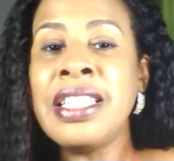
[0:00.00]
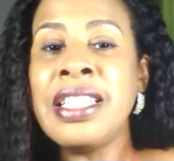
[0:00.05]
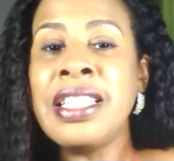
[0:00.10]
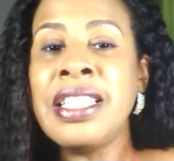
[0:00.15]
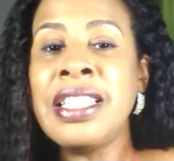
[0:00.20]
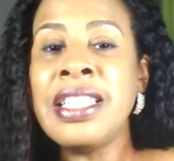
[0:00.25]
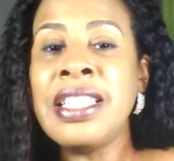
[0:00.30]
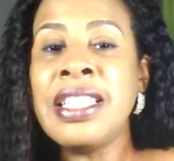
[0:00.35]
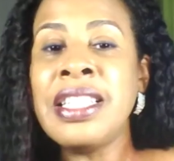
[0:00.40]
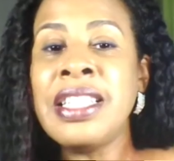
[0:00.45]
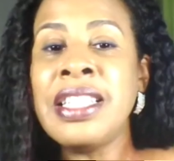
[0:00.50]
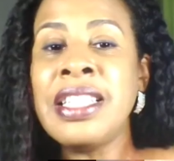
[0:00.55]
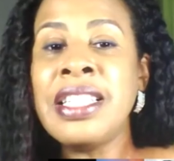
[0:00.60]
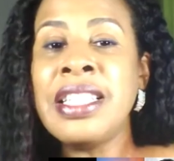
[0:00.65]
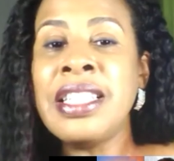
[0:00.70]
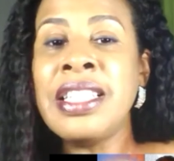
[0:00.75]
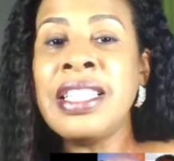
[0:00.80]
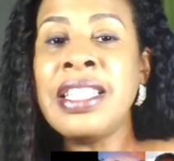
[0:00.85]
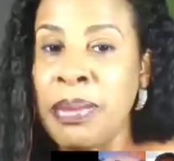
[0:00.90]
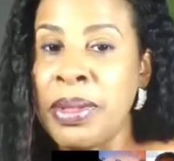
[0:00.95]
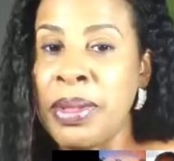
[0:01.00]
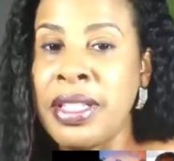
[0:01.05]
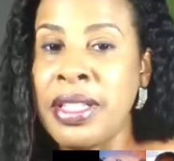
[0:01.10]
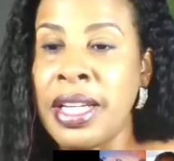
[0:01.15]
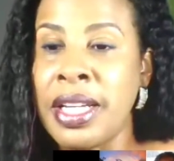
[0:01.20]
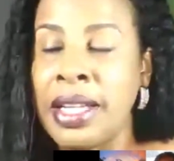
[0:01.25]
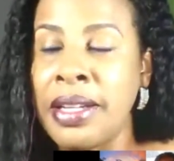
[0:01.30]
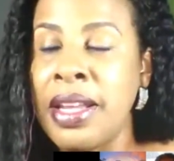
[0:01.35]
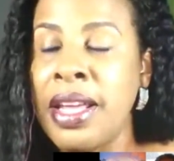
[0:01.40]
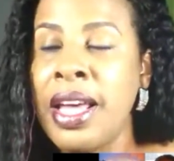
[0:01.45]
can tell it because it's already
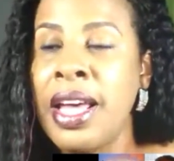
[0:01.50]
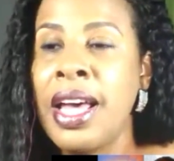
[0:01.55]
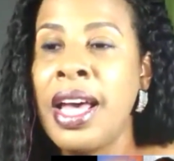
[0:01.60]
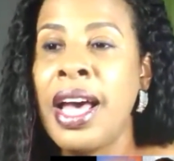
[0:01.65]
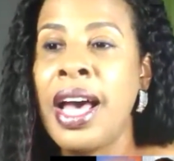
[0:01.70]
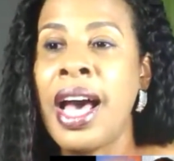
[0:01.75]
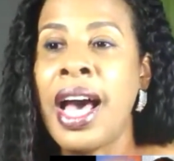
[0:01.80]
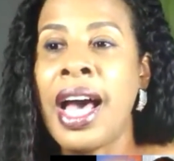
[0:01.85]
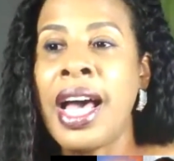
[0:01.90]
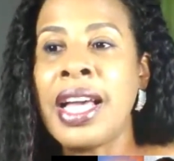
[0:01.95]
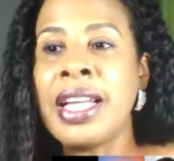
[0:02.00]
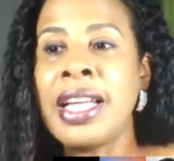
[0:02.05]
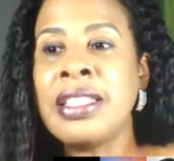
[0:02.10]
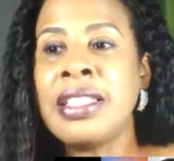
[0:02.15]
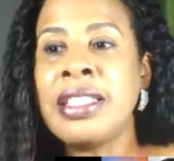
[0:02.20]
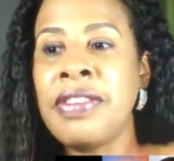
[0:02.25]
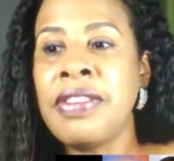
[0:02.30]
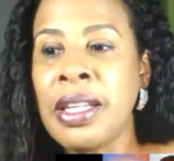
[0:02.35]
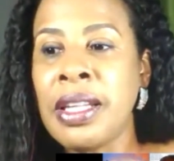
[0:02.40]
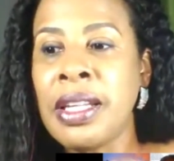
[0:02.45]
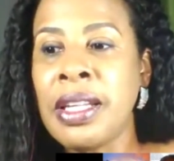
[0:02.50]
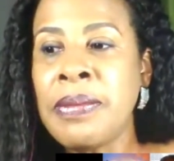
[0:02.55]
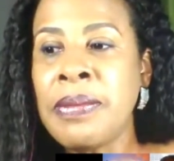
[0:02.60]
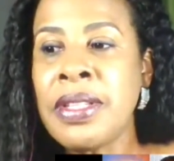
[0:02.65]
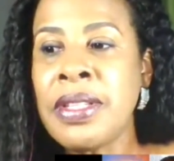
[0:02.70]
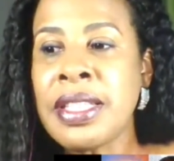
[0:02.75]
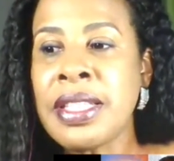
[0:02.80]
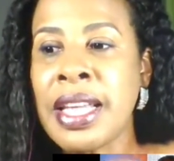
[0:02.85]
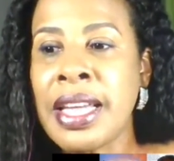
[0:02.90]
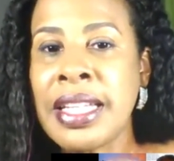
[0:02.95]
been done. I had developed
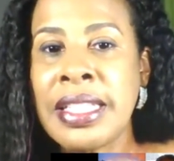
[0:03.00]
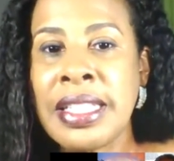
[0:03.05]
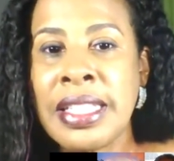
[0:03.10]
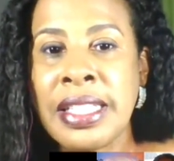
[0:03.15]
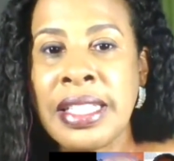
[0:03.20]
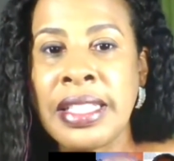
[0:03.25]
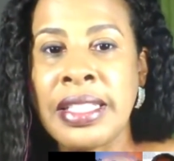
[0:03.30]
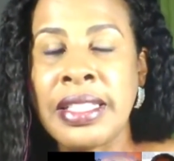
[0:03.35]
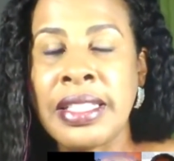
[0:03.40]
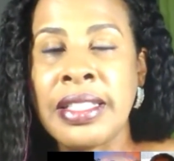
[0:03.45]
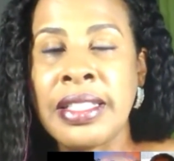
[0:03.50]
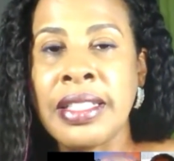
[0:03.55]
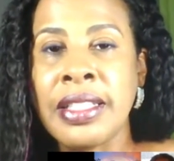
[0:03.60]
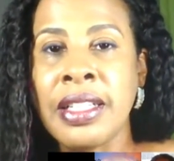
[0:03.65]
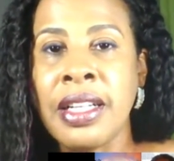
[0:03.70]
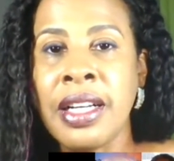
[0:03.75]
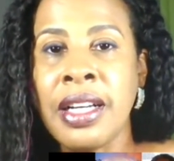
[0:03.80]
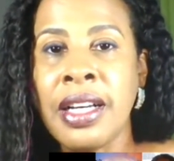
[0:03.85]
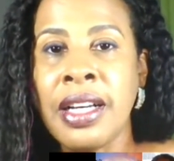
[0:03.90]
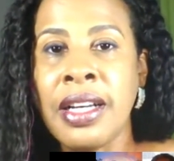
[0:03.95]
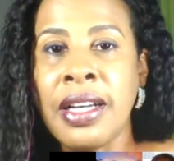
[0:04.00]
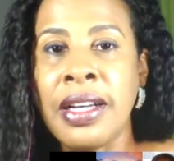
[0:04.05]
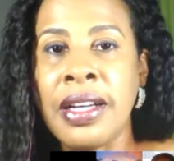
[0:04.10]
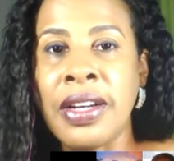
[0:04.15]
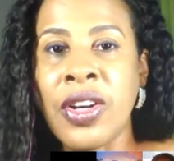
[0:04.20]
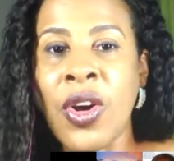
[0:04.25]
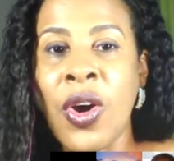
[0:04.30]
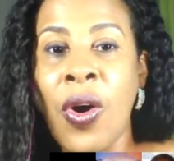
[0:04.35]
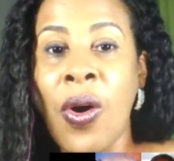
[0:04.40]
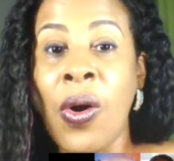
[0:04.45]
this idea
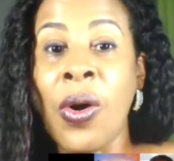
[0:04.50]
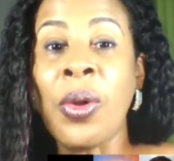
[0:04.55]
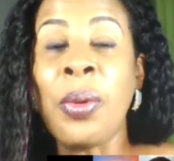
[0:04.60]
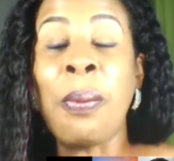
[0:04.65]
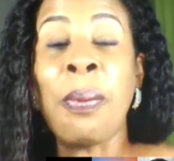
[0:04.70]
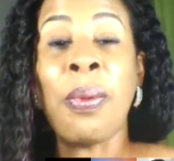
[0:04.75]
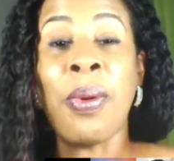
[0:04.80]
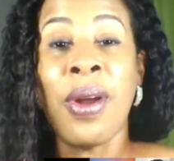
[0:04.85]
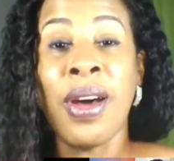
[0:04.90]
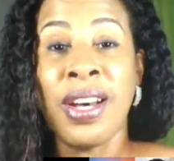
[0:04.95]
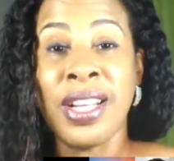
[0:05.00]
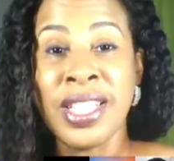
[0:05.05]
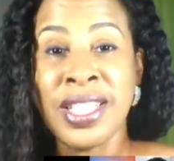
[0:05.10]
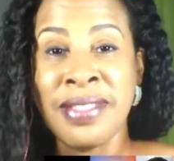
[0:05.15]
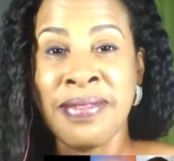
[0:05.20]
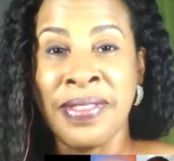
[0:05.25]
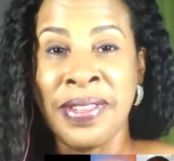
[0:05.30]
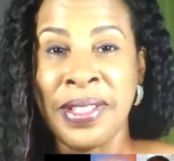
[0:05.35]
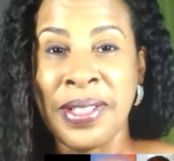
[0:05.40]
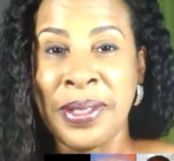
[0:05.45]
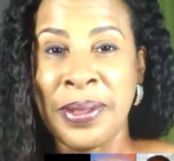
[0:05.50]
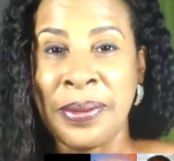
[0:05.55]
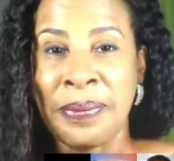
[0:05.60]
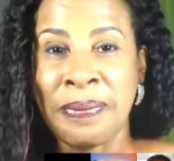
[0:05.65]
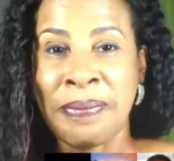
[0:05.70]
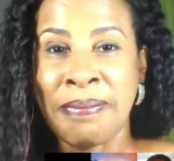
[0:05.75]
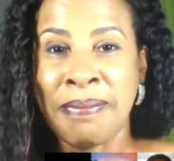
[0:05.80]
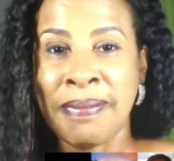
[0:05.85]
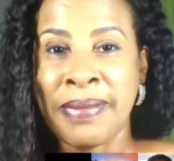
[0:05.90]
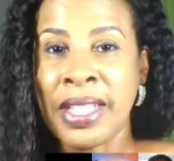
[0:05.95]
called Bronzeville.
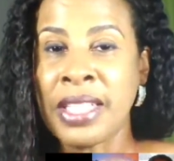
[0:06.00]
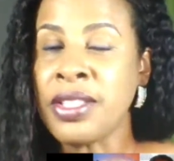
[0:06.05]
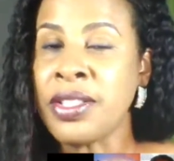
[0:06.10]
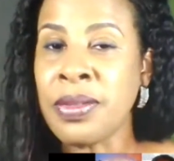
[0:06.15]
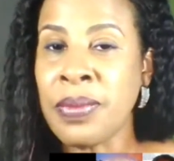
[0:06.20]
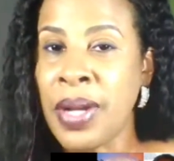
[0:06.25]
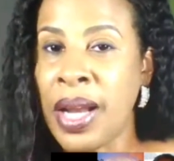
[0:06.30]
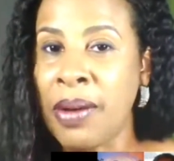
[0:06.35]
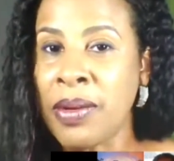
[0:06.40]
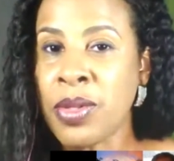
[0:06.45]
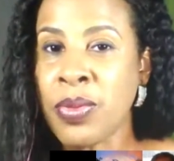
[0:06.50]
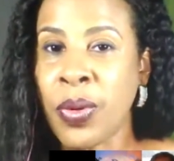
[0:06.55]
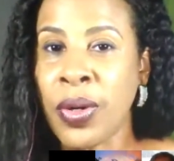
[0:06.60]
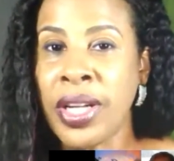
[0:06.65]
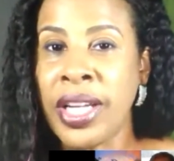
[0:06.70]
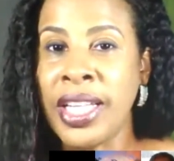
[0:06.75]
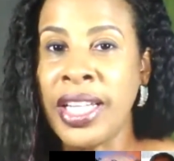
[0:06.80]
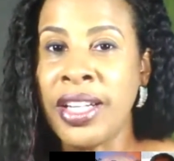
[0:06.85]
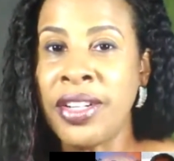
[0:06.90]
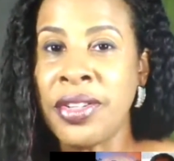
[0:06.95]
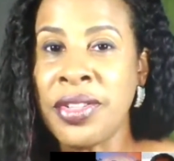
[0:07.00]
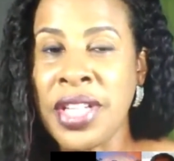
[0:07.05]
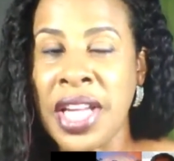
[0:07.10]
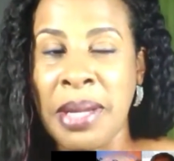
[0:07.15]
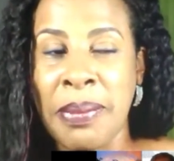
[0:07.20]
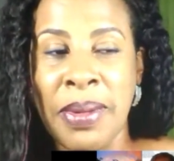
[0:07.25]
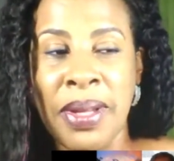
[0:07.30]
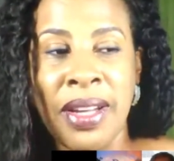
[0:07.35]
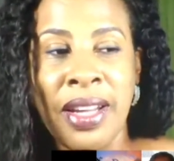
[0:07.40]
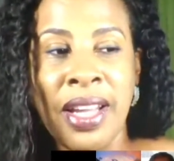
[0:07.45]
This is when I was working in
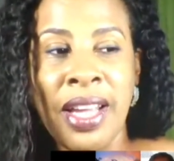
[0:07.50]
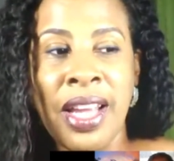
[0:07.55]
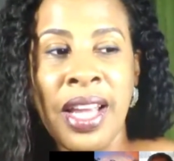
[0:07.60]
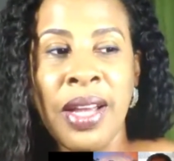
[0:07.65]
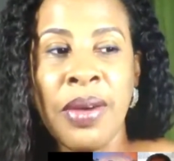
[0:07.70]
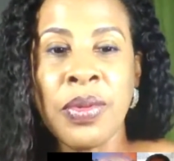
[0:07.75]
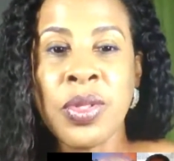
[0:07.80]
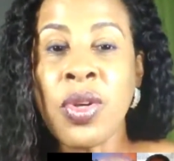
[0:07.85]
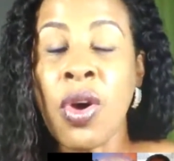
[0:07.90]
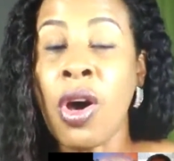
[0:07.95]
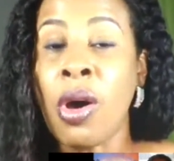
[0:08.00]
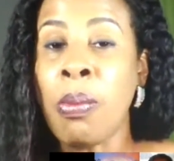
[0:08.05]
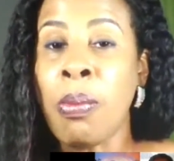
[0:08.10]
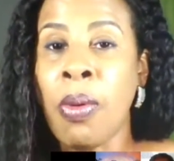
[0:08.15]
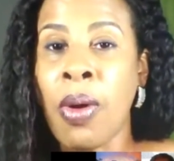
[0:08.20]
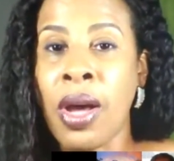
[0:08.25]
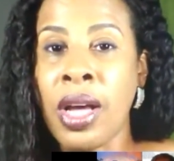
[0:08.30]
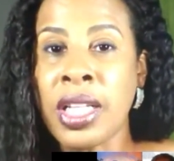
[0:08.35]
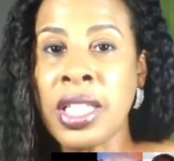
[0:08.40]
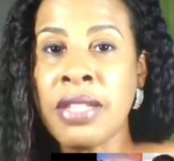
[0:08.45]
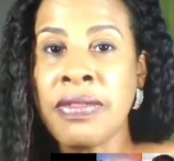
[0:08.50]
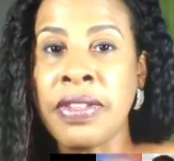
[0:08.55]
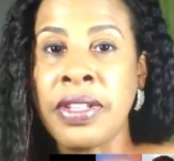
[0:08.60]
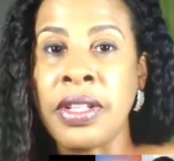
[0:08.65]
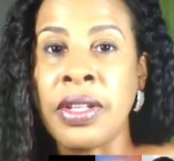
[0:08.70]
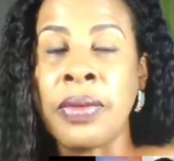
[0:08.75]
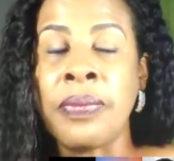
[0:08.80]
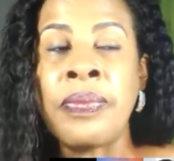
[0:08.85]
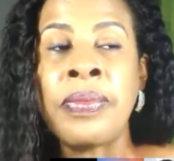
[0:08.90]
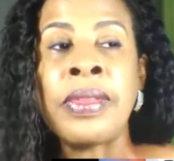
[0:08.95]
entertainment. It's called
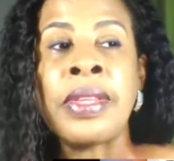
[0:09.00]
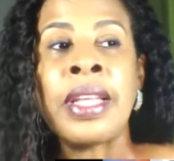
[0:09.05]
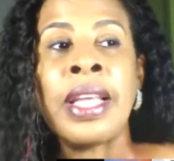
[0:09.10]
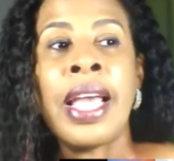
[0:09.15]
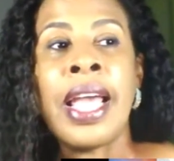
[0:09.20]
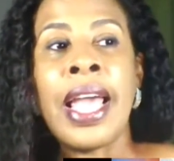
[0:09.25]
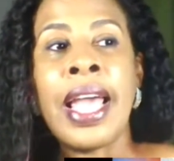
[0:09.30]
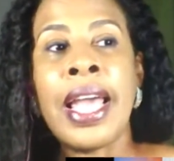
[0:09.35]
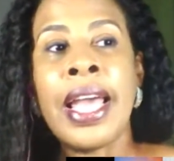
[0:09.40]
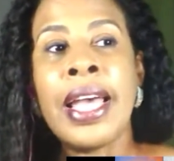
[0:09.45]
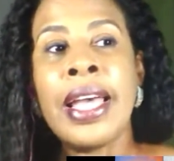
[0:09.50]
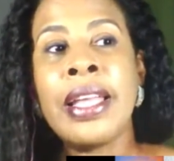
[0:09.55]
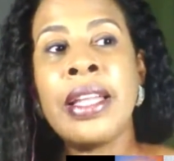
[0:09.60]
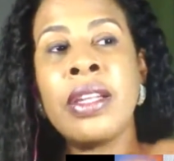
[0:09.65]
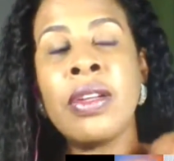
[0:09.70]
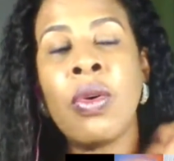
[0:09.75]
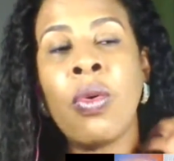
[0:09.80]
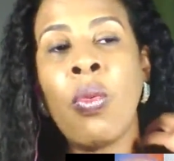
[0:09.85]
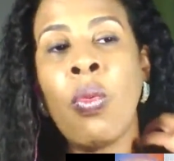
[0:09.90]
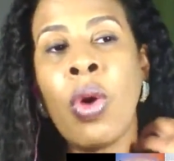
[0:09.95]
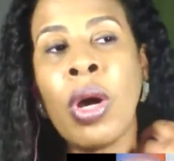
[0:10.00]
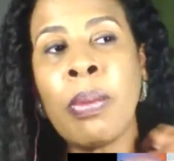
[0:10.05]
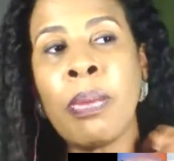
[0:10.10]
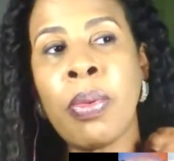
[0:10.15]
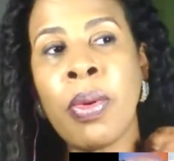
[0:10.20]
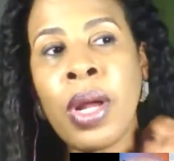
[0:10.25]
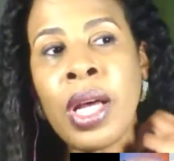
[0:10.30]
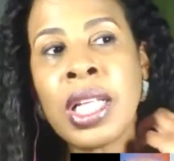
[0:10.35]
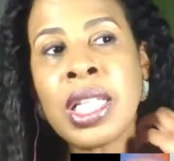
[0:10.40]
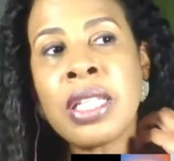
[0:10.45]
Bronzeville. And what
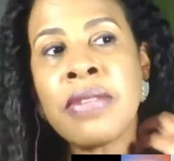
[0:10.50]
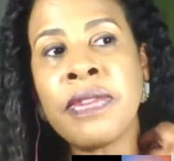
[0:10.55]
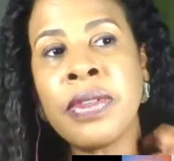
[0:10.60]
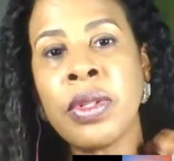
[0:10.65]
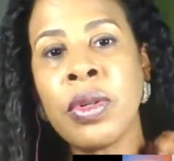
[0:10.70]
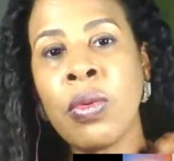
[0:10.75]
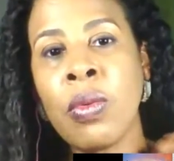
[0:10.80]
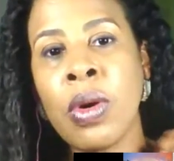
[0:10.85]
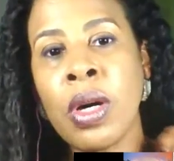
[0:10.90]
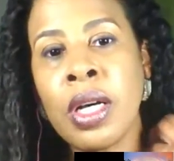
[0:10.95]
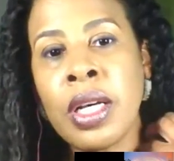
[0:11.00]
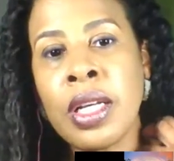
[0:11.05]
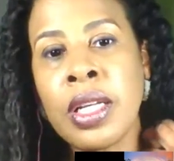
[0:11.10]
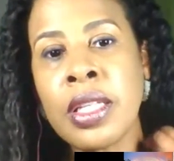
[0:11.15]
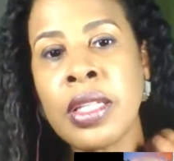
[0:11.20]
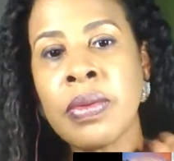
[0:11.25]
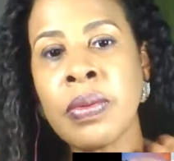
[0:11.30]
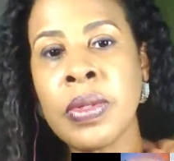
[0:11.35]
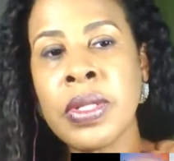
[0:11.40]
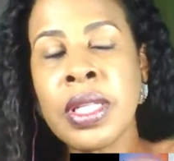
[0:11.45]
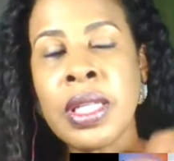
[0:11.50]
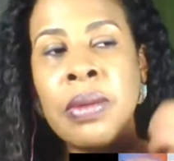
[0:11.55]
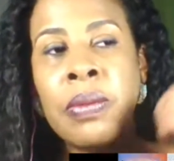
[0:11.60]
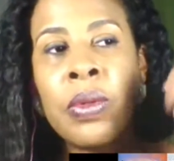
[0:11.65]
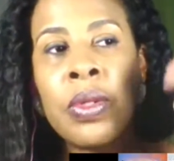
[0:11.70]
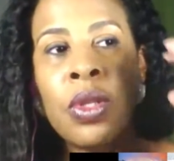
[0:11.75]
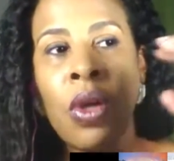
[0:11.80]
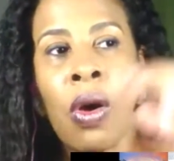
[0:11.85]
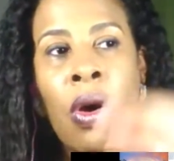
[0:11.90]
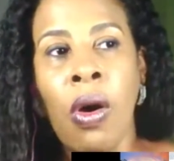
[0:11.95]
Bronzeville was it
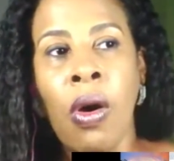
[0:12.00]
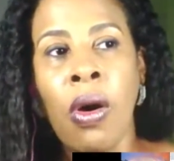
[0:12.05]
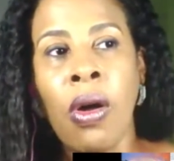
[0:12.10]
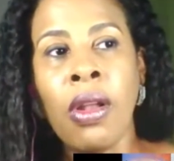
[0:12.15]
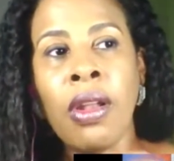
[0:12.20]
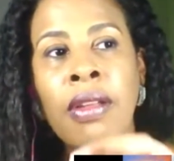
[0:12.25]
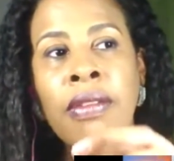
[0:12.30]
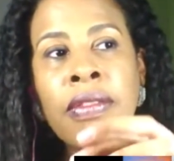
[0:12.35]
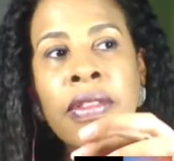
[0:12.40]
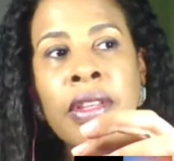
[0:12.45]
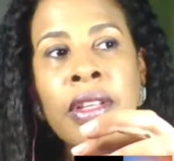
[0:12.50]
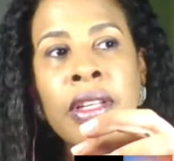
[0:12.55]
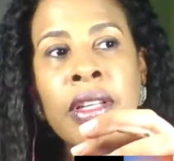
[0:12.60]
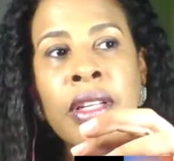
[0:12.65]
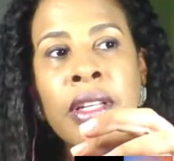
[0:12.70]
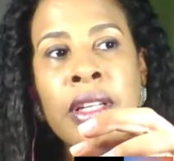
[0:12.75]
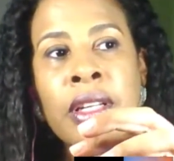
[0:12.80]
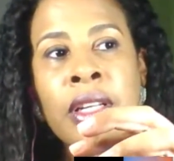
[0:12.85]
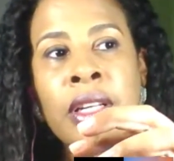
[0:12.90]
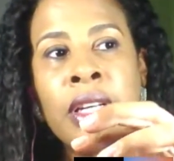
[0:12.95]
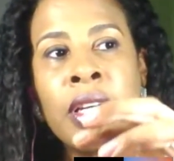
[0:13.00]
was all of the